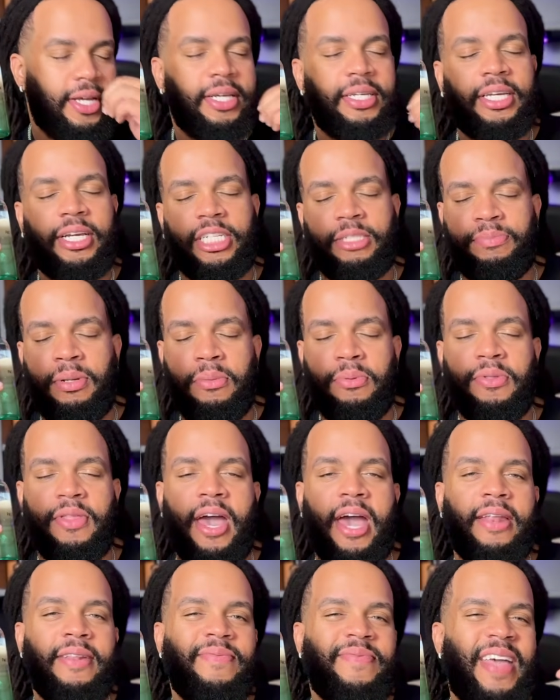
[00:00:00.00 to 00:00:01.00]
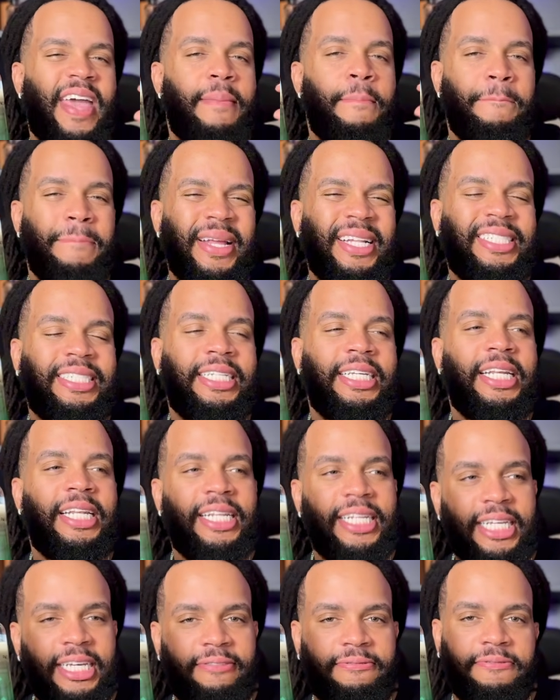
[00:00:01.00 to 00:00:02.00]
gives people that minty
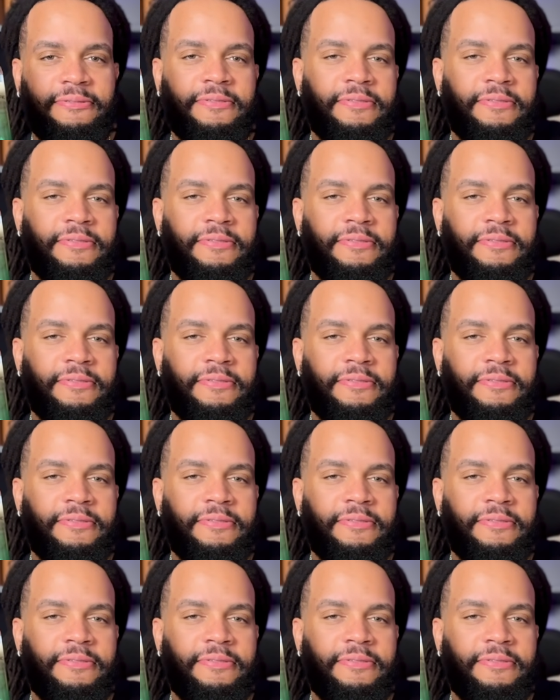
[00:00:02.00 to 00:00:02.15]
leaf.